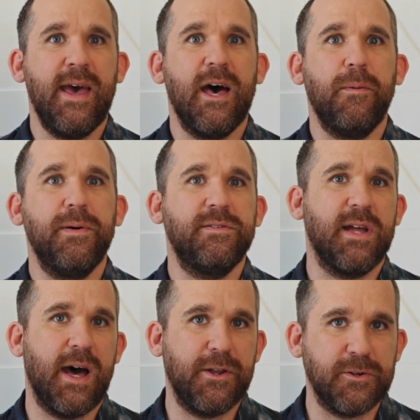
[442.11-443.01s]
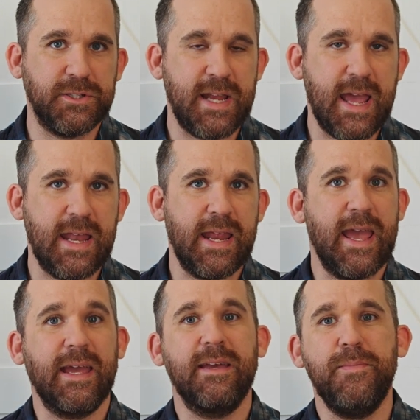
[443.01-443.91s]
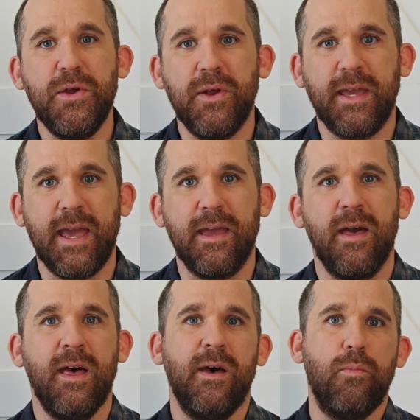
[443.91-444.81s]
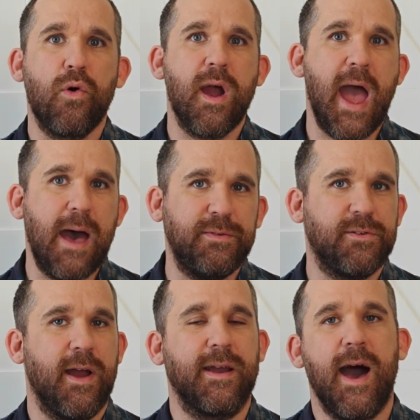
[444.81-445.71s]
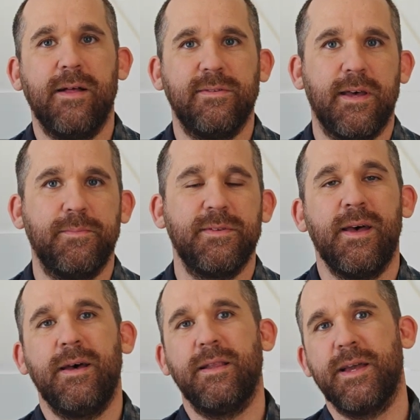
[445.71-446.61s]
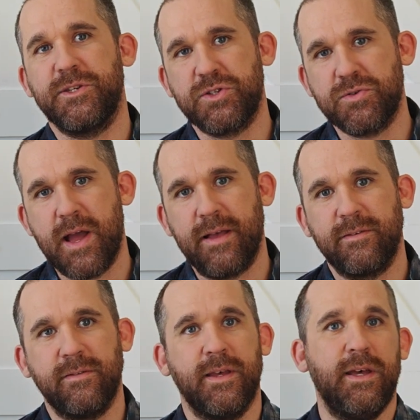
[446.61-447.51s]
help us to understand and communicate more abstract concepts like stress,